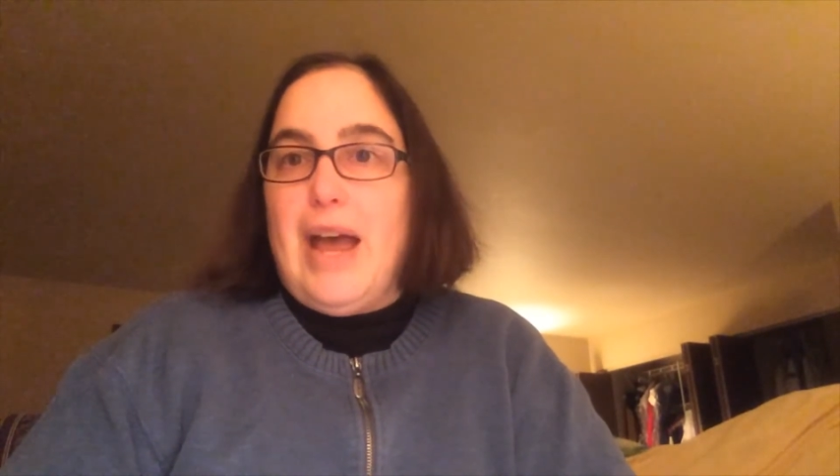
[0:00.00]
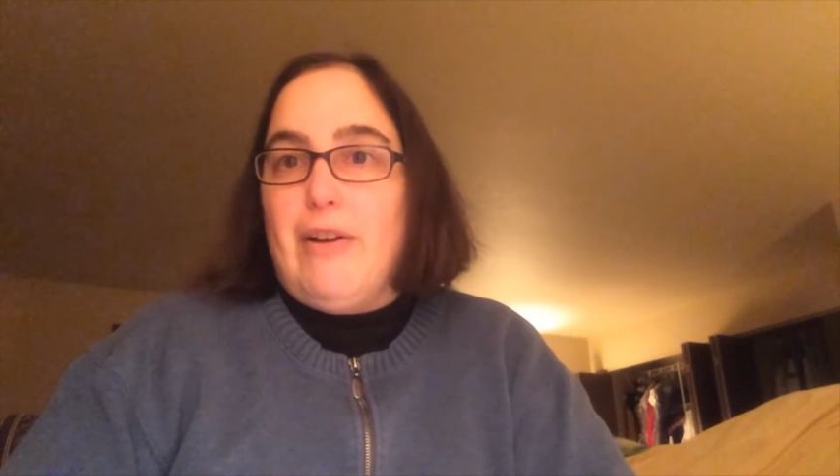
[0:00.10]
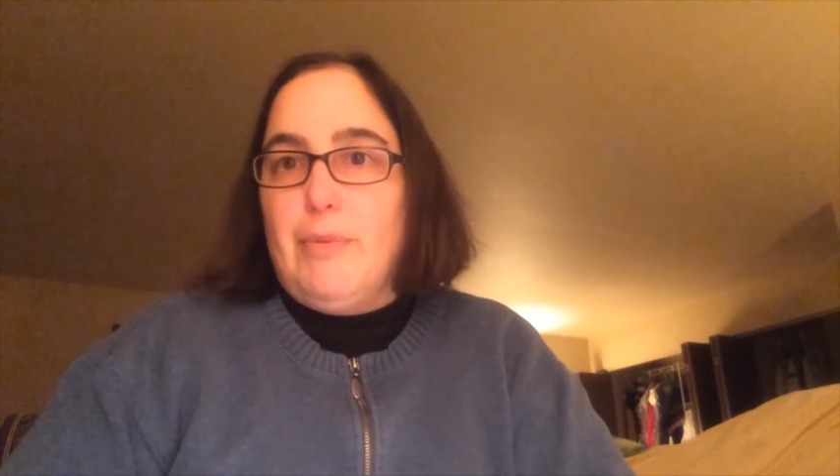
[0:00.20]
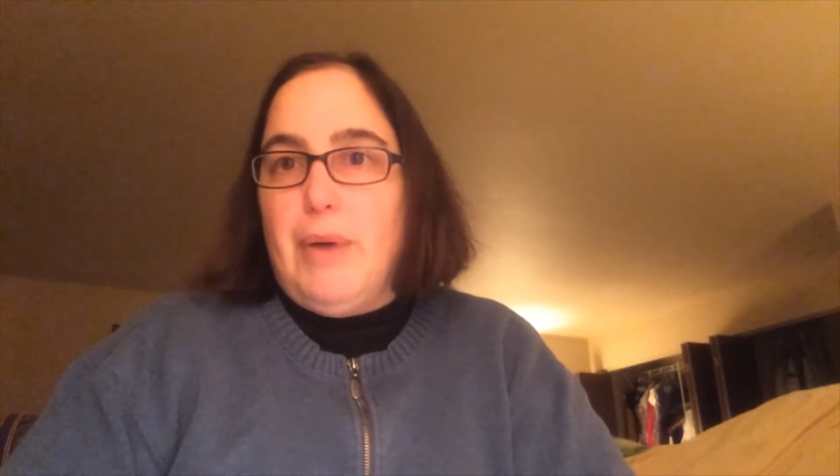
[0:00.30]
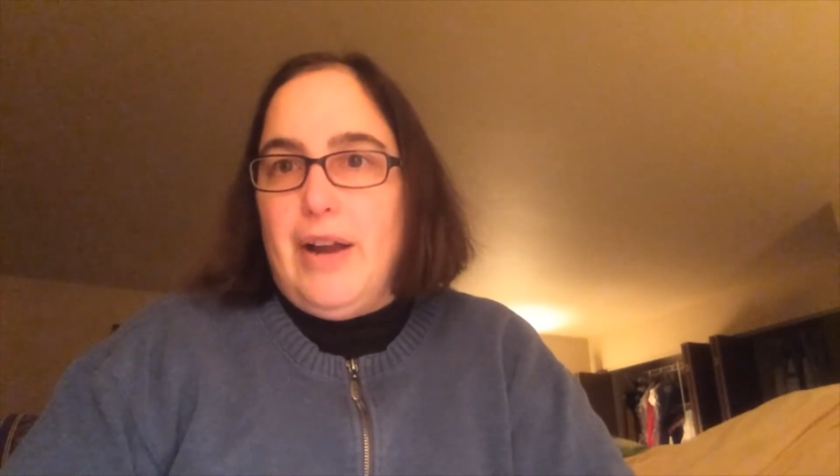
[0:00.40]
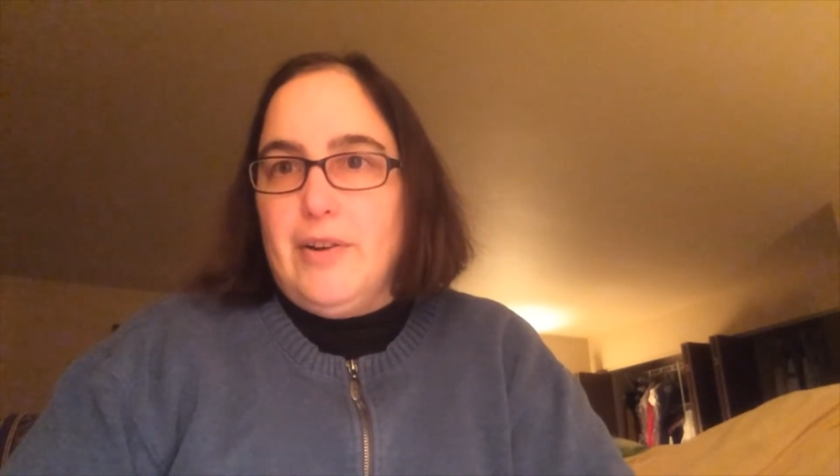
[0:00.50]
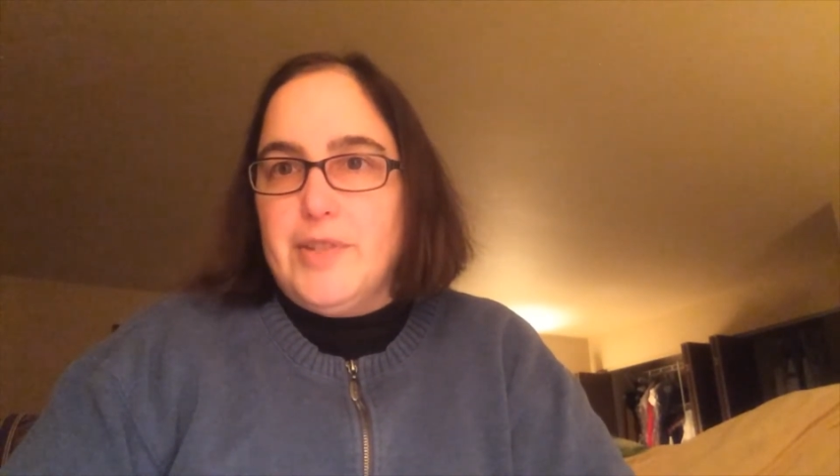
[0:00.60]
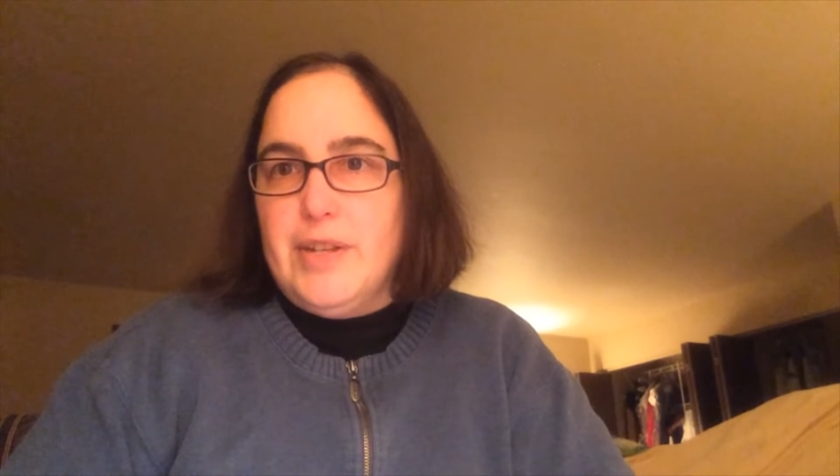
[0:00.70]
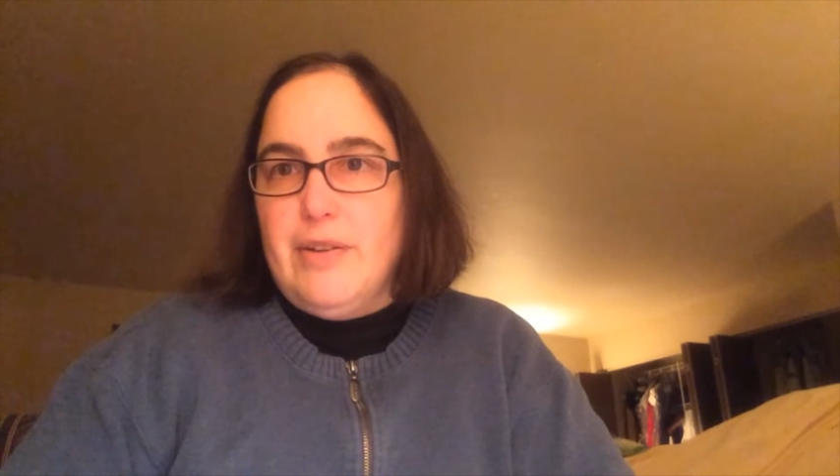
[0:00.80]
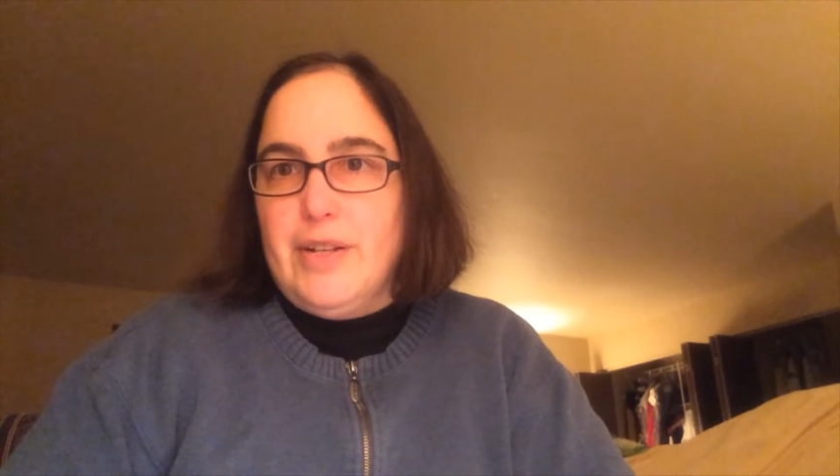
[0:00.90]
Harry Potter
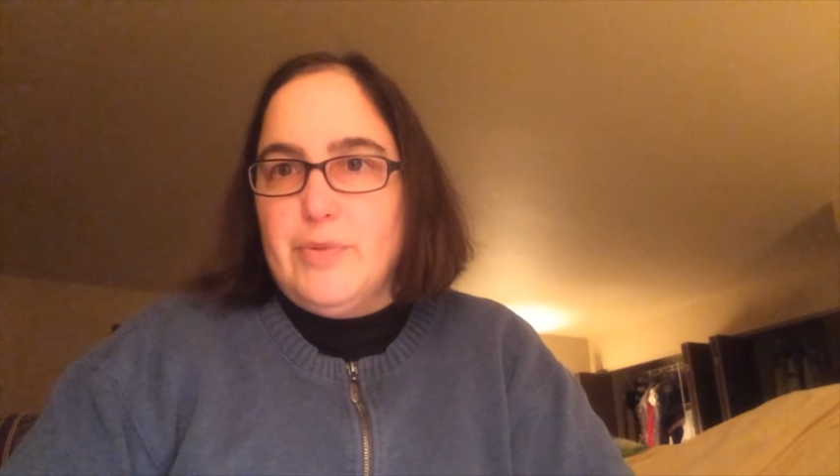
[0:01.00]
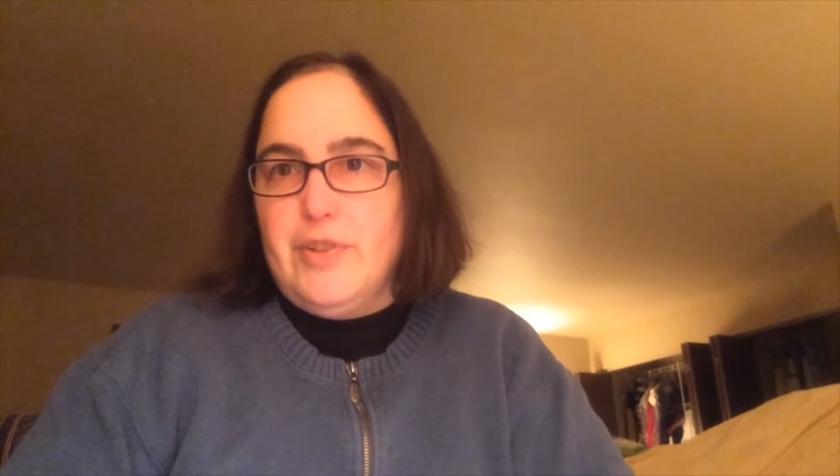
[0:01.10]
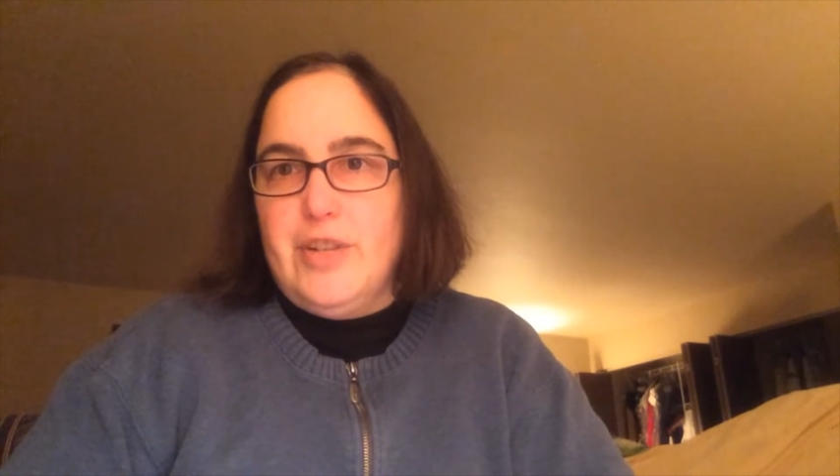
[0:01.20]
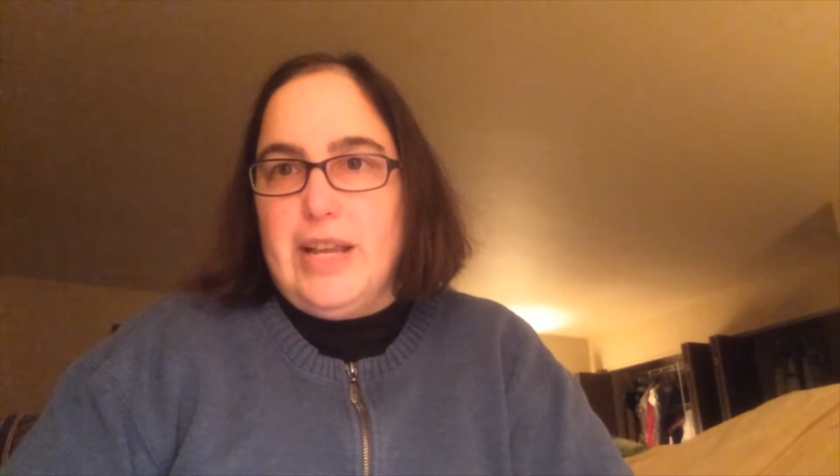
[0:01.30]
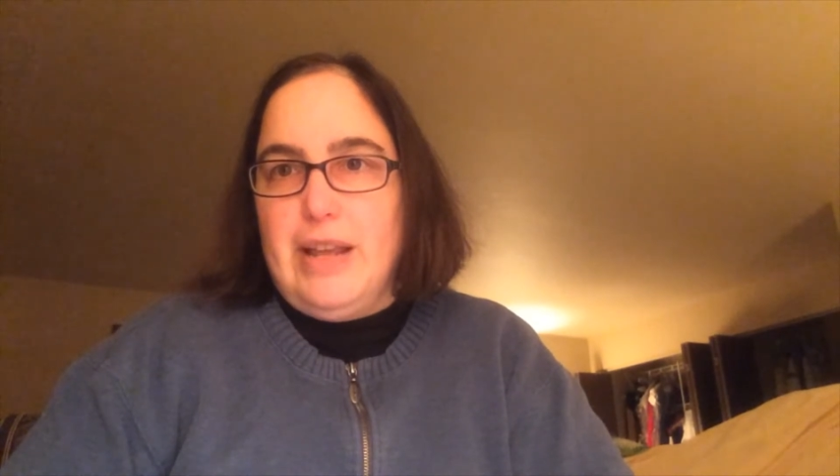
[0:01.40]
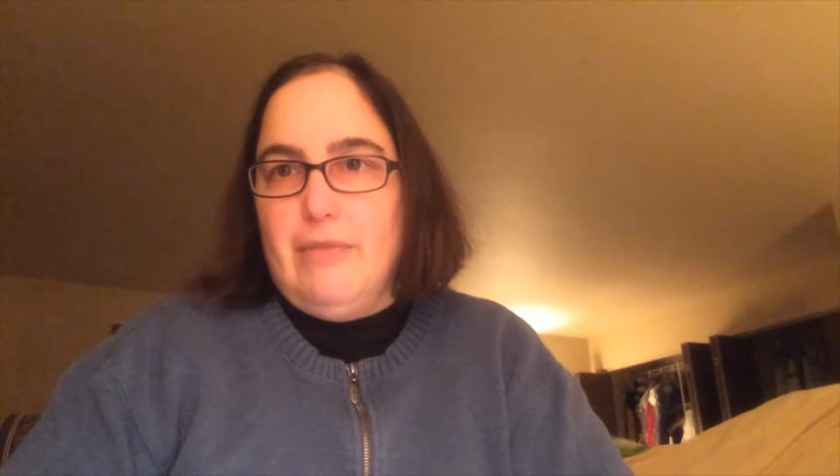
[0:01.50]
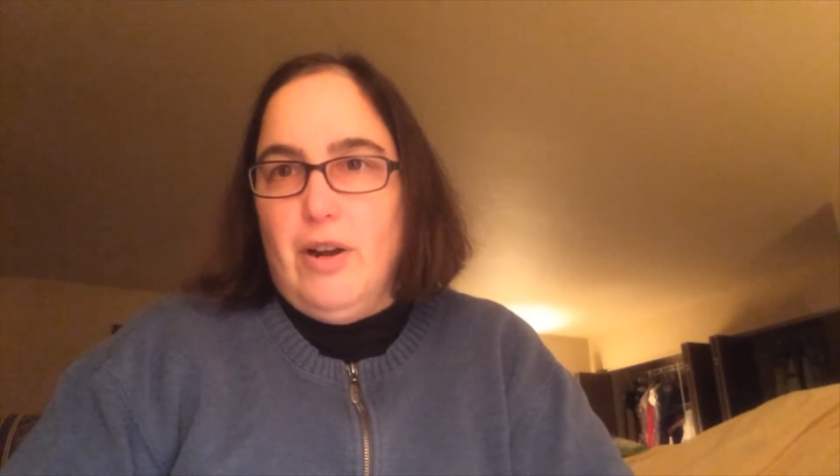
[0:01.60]
series with J.K.